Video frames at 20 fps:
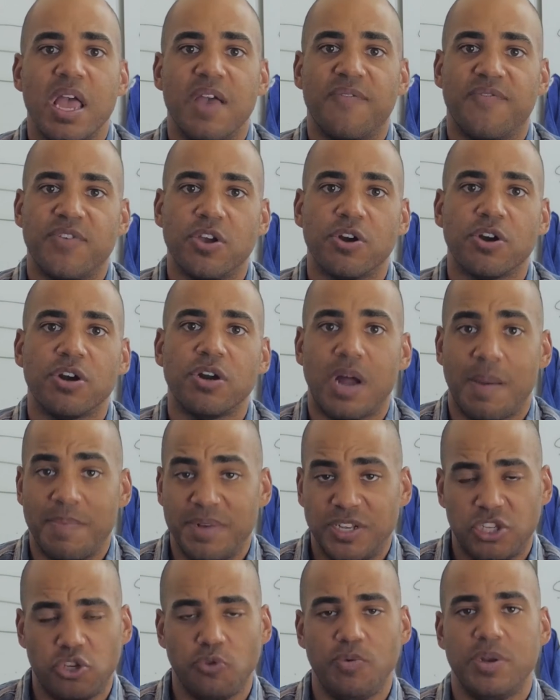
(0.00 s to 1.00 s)
if you're, I'm
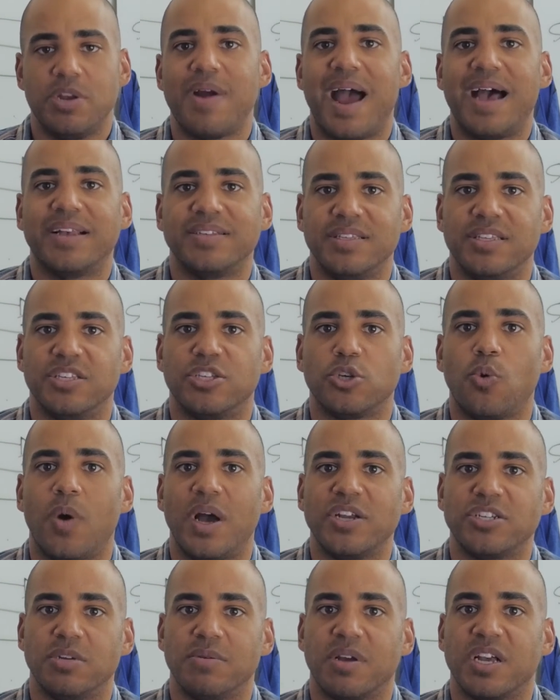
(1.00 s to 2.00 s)
assuming you're asking this
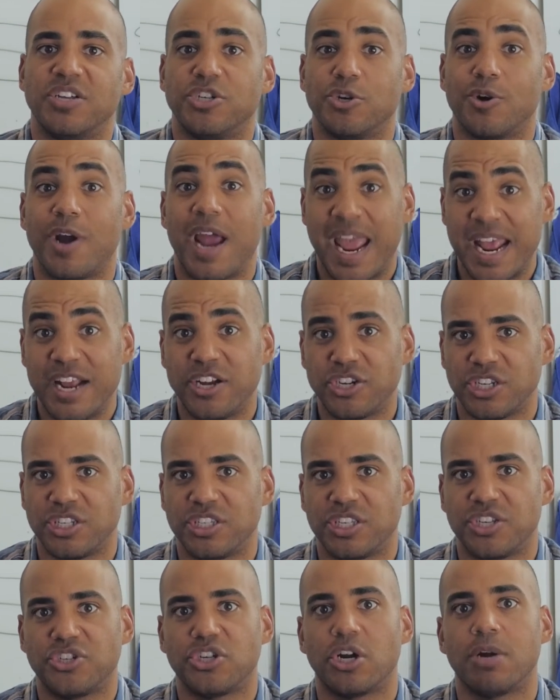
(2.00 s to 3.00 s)
question because you're anxious
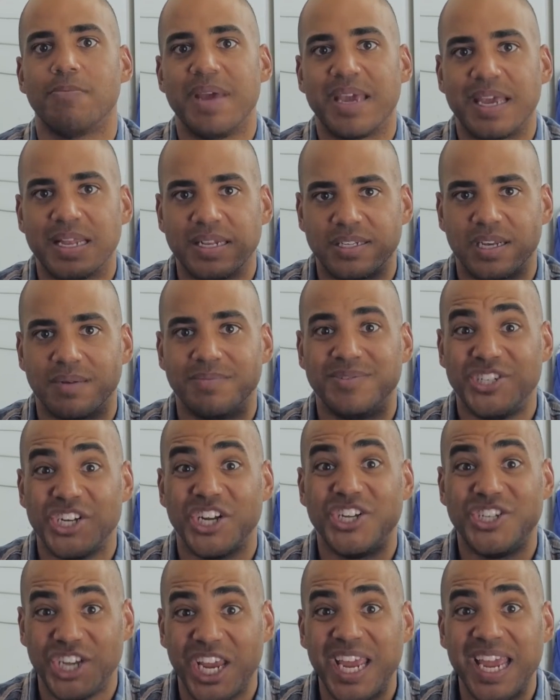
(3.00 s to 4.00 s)
to start making some
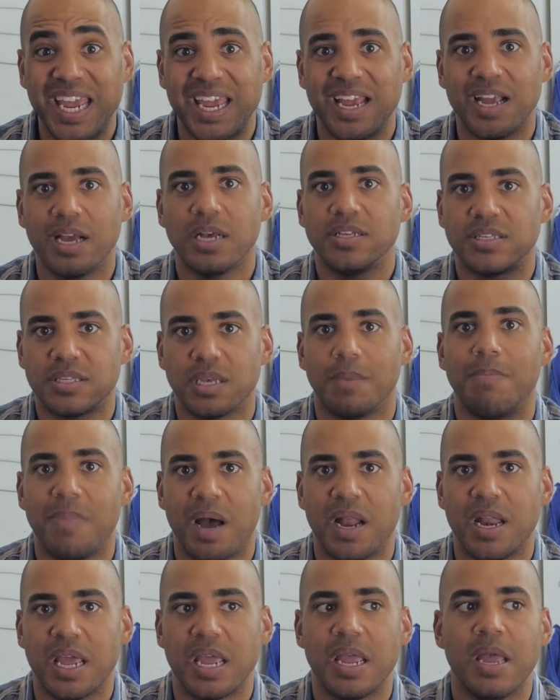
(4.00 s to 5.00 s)
cha-ching, some
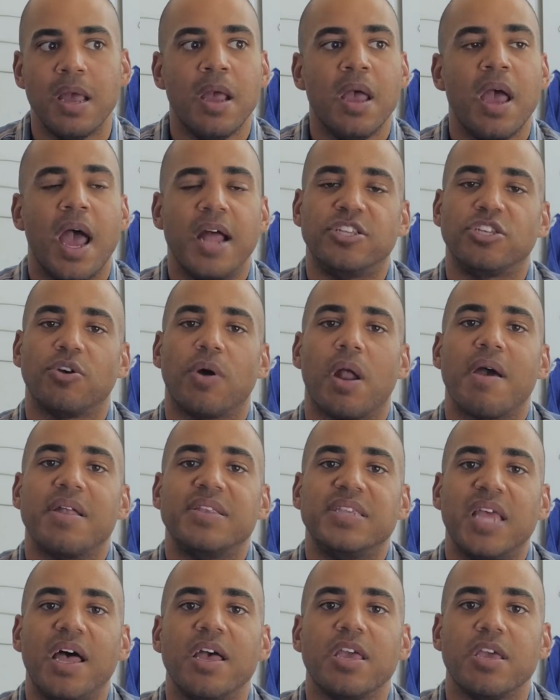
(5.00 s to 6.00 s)
money. And so what I
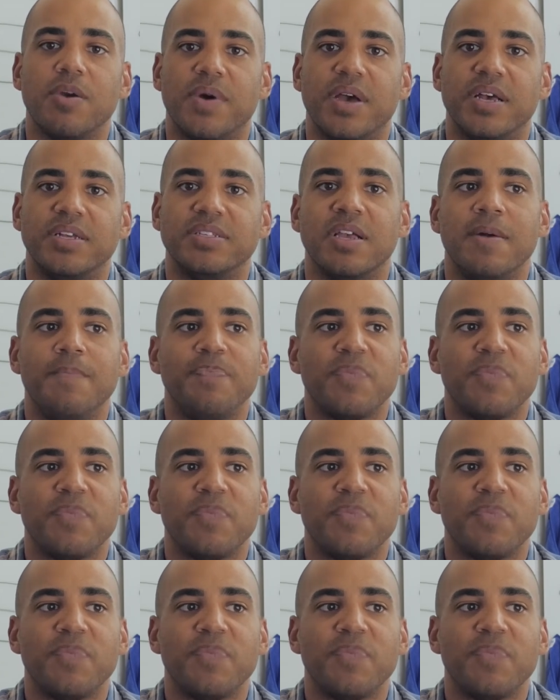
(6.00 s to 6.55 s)
tell you is